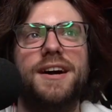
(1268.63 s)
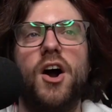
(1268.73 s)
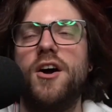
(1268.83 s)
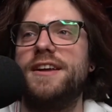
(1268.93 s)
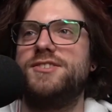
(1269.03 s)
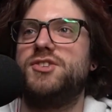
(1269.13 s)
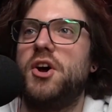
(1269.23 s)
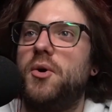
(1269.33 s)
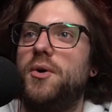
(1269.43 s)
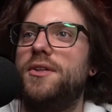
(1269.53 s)
All right,
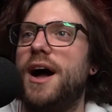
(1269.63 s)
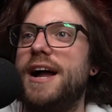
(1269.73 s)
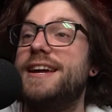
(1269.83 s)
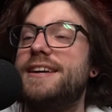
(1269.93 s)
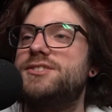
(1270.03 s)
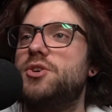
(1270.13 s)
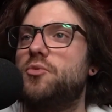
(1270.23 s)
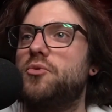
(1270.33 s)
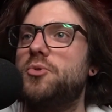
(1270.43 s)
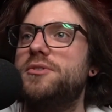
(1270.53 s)
so I guess the
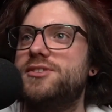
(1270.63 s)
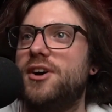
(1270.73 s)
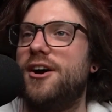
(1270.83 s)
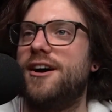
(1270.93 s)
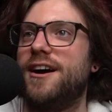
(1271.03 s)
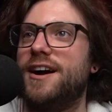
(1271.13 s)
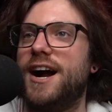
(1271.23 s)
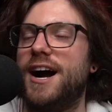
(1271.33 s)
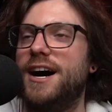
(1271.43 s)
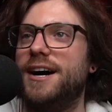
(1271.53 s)
rules are
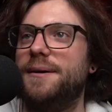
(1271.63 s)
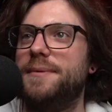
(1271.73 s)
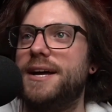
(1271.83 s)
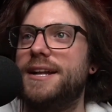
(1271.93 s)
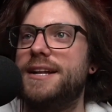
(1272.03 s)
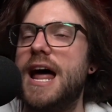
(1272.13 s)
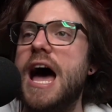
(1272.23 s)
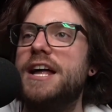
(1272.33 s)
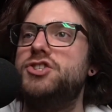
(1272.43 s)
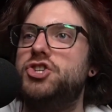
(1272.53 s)

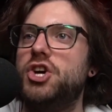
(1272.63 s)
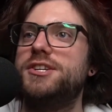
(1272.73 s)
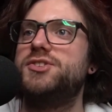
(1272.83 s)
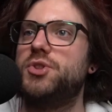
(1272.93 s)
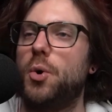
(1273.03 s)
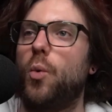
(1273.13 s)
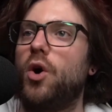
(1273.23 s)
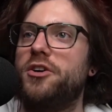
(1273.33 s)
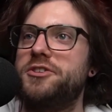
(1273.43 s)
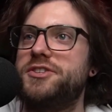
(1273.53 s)
not just the
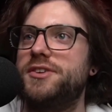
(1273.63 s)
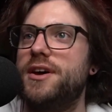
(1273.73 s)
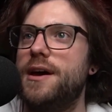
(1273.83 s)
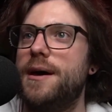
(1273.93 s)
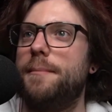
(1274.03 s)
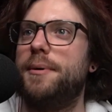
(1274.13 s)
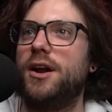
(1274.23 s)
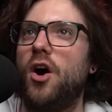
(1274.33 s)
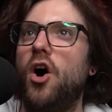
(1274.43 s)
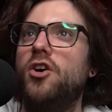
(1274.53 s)
worst,
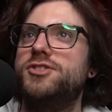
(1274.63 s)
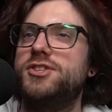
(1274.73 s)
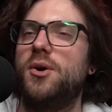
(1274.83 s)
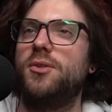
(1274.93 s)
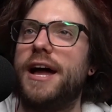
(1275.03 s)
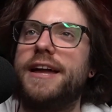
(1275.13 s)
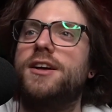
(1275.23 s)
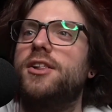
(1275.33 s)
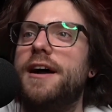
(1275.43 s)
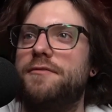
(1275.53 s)
but also like
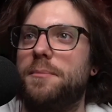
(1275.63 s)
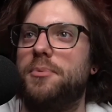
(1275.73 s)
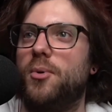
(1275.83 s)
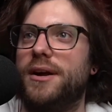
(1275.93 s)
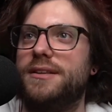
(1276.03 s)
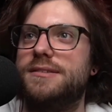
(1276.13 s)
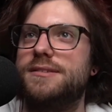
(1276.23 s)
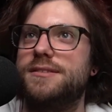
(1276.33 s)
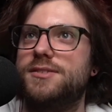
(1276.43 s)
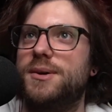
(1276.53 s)
clever
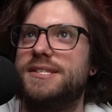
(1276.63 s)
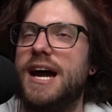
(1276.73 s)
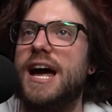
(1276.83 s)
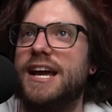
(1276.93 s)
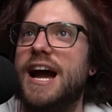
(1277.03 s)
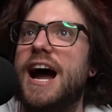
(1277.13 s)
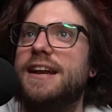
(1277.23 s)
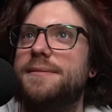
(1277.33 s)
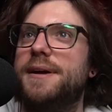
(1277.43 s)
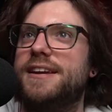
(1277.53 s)
points. So it's got to
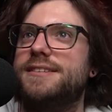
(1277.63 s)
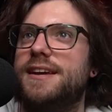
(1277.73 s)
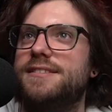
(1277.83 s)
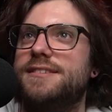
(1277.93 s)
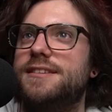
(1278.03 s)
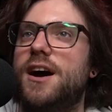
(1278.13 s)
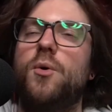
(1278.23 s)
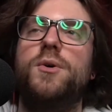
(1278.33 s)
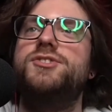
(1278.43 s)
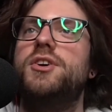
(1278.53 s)
kind of make sense, you know,
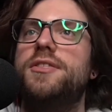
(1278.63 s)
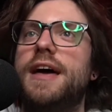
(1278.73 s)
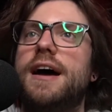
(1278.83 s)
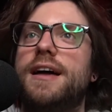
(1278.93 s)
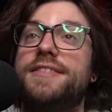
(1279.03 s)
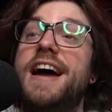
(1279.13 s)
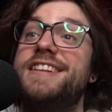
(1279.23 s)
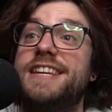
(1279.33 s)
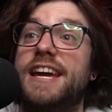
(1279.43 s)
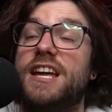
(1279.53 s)
which that
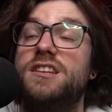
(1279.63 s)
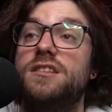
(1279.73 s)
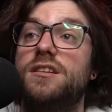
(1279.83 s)
did.